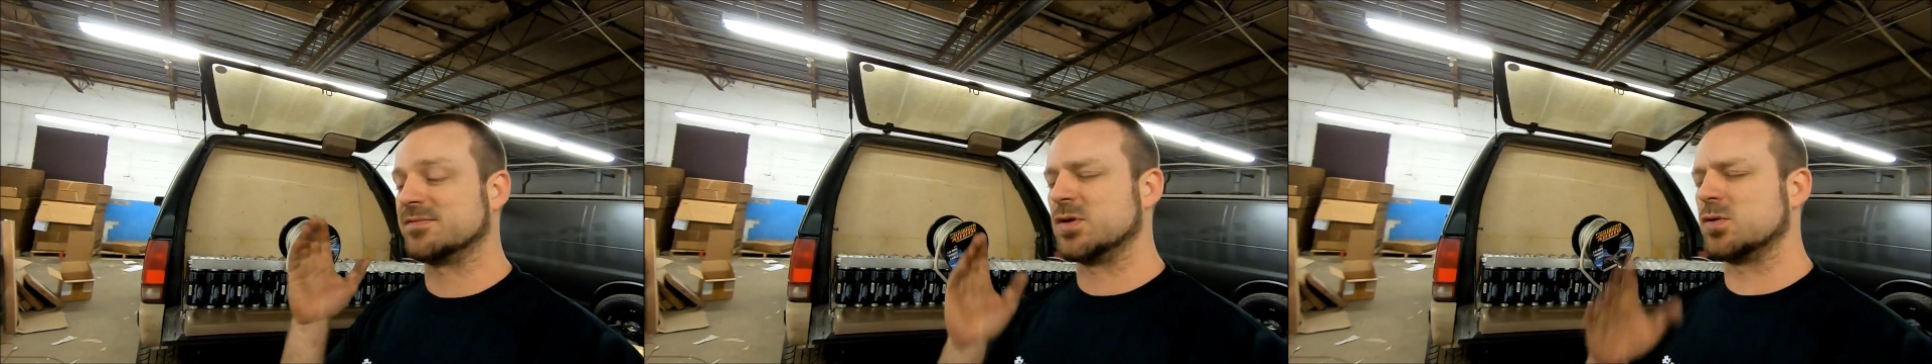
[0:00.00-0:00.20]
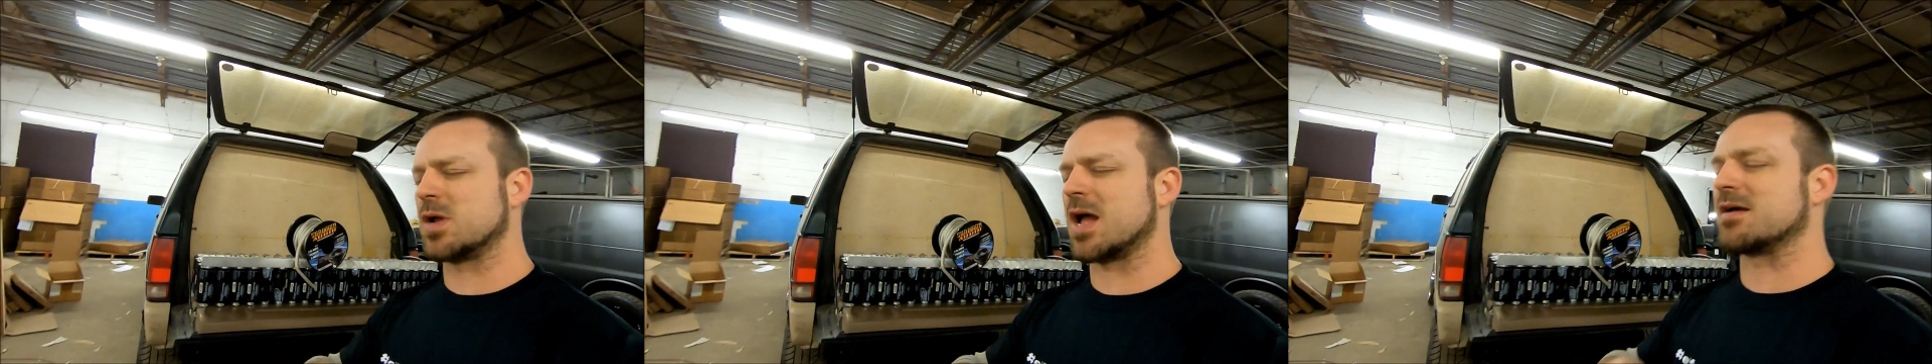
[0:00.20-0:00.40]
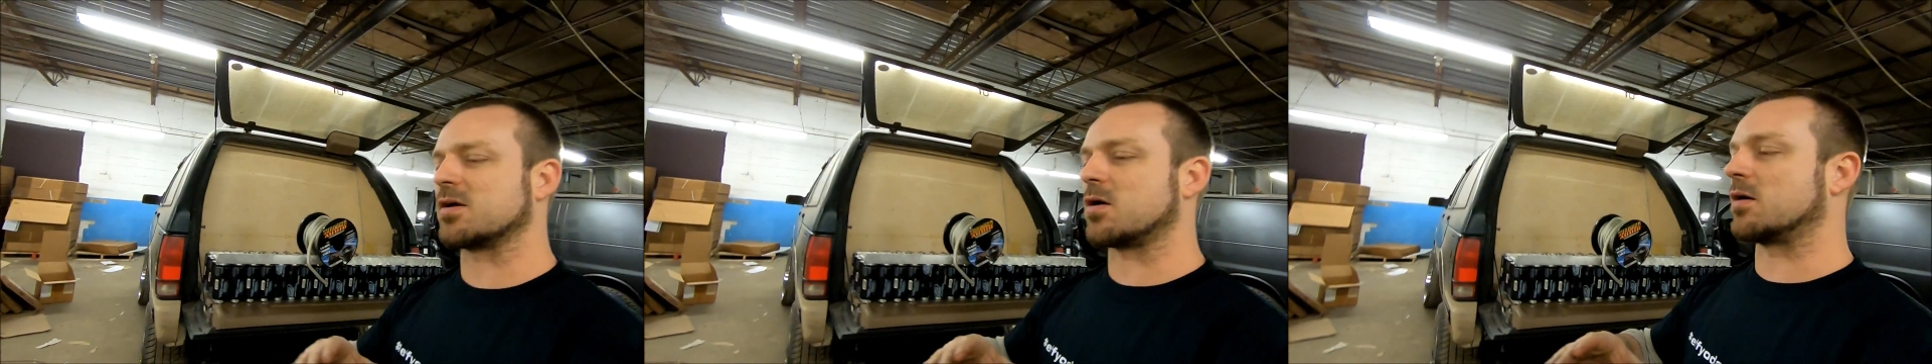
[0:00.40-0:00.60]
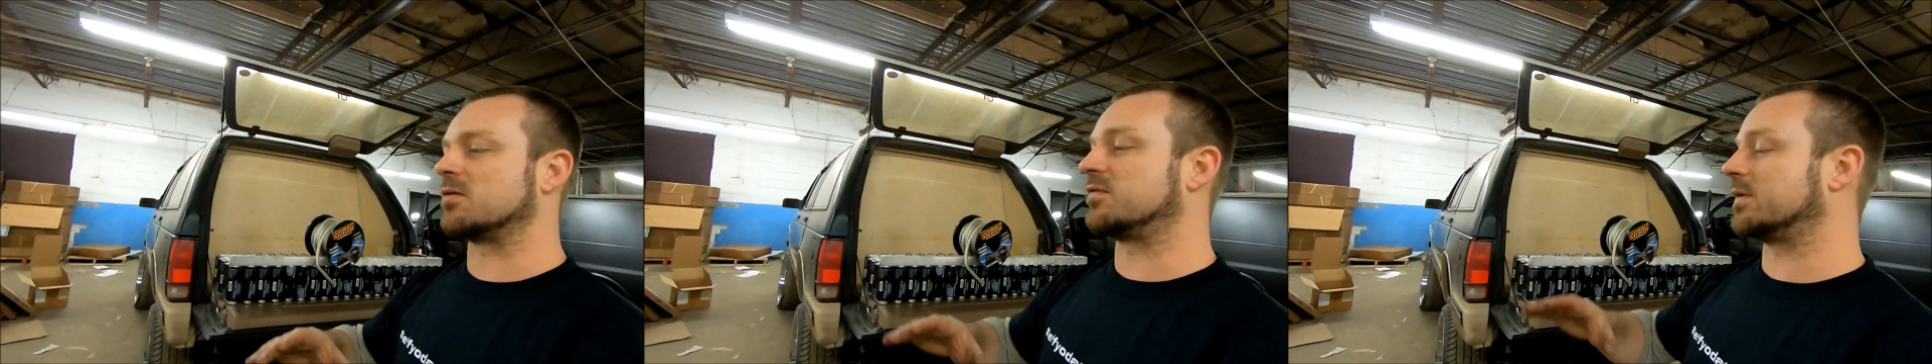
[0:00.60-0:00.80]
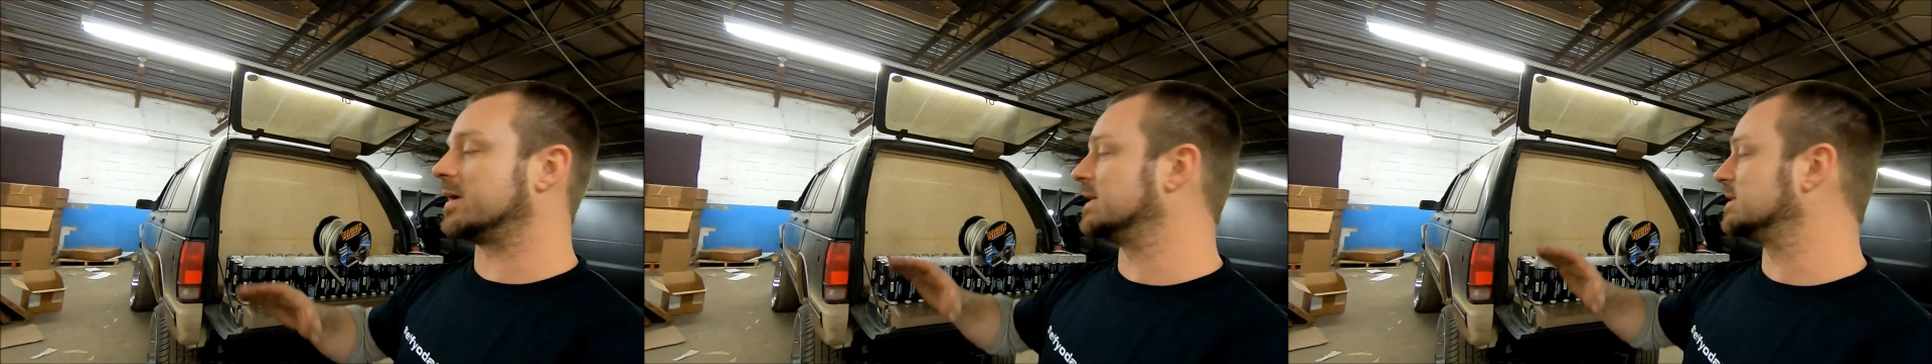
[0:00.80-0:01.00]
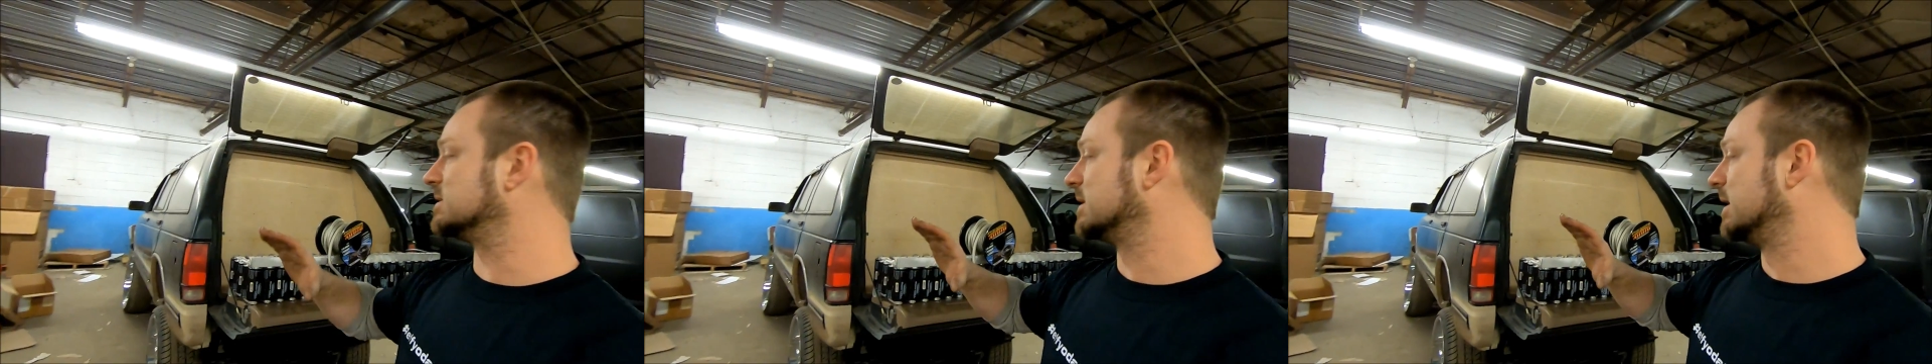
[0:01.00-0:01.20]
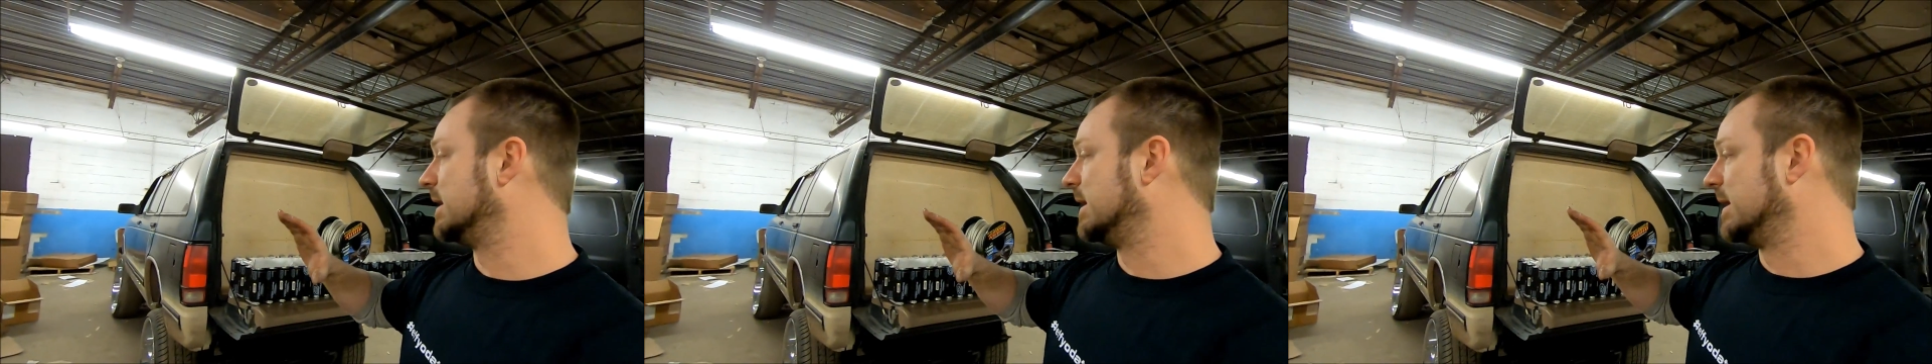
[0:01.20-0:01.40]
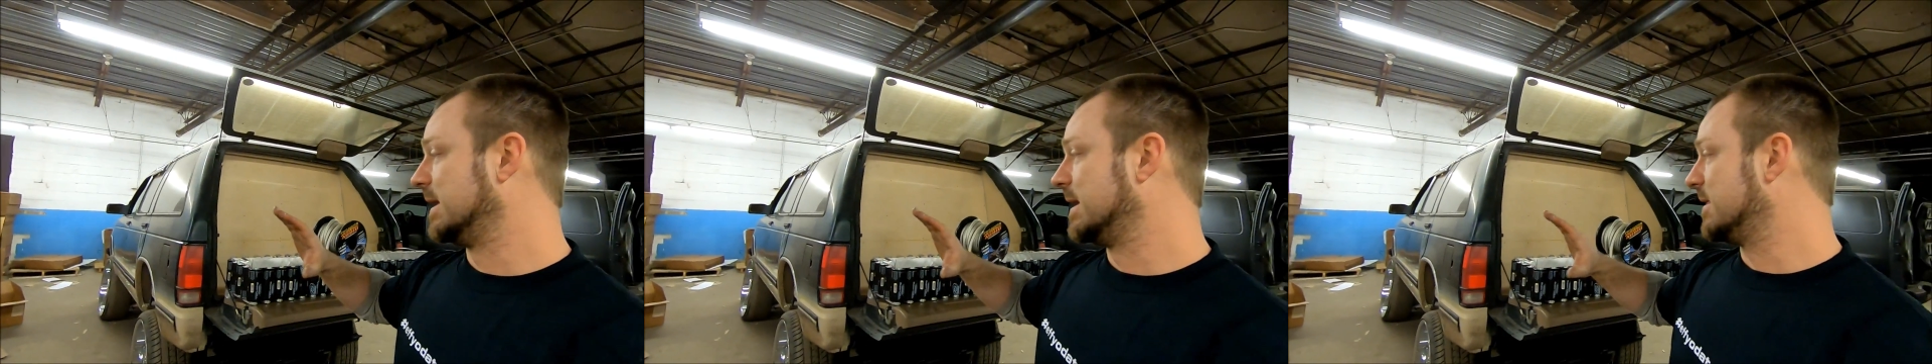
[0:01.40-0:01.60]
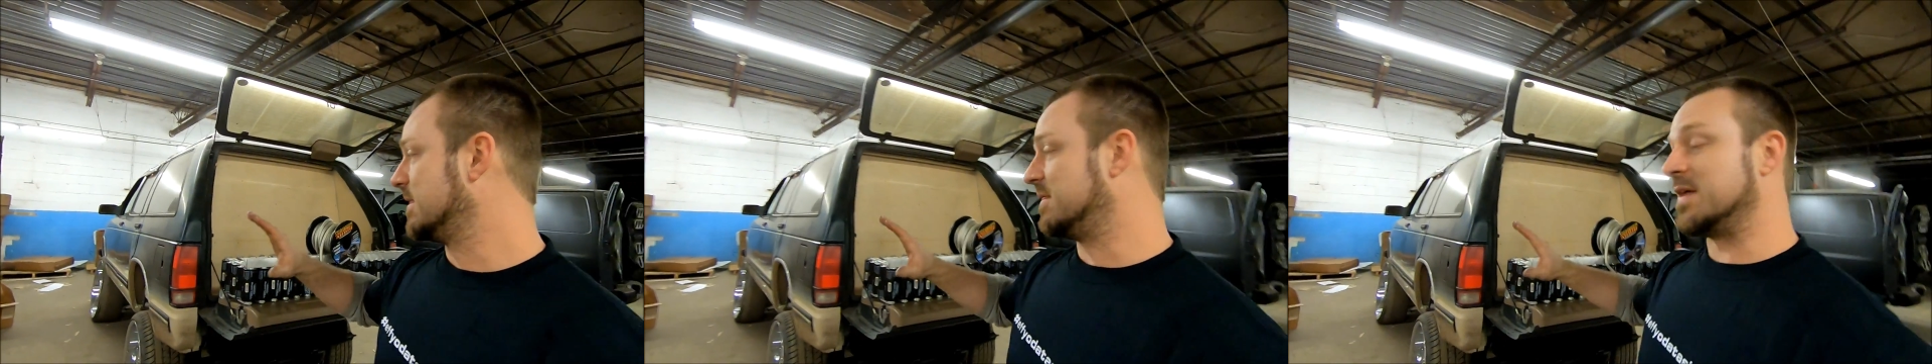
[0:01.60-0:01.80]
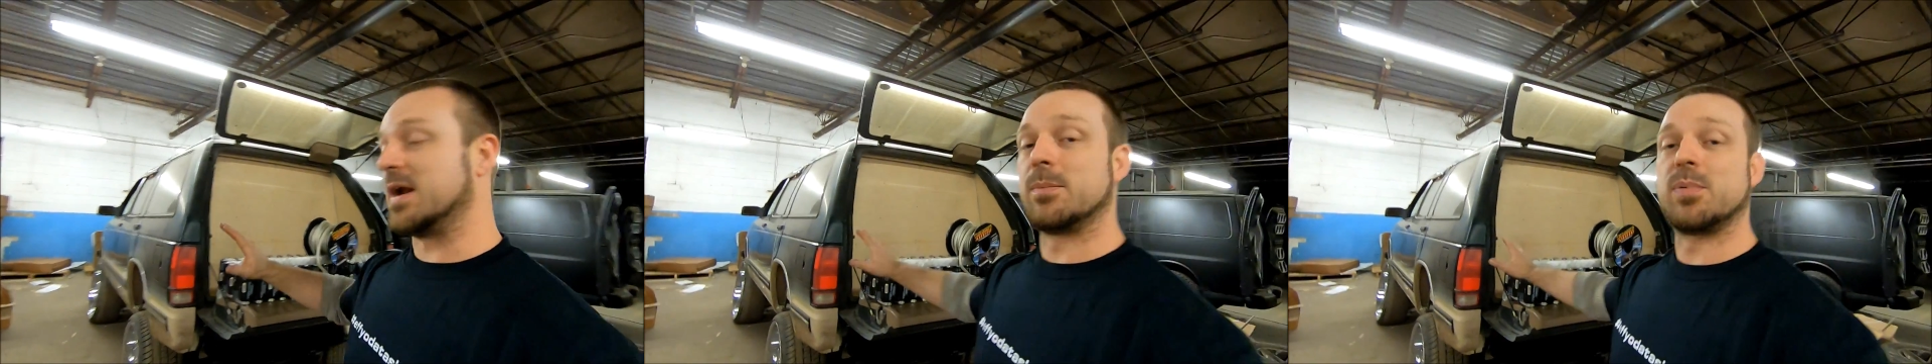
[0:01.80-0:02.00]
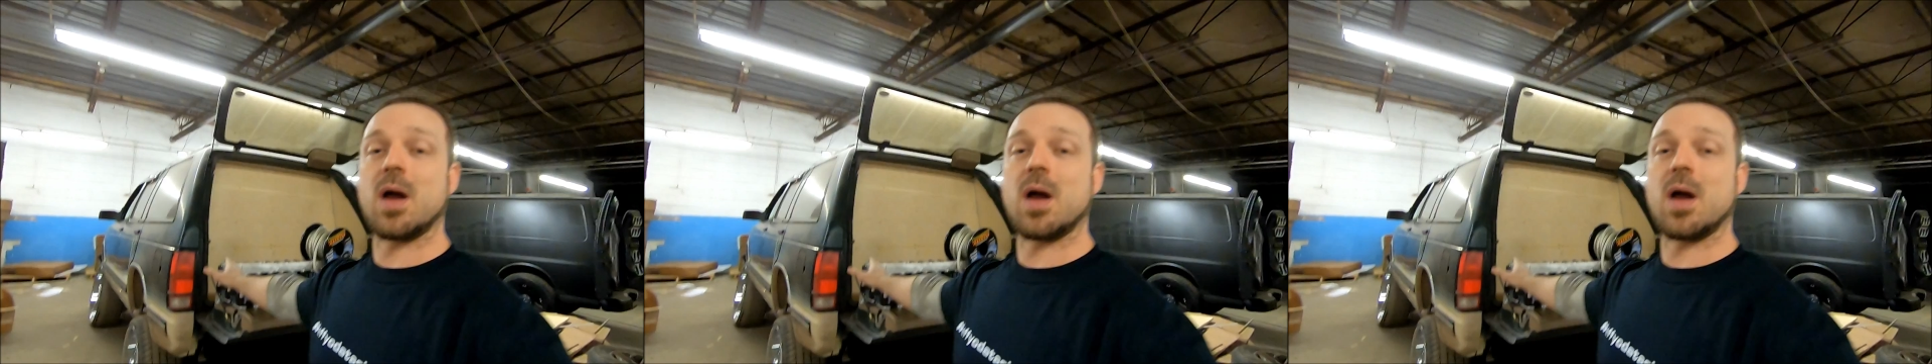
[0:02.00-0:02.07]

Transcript: If you got car friends, they're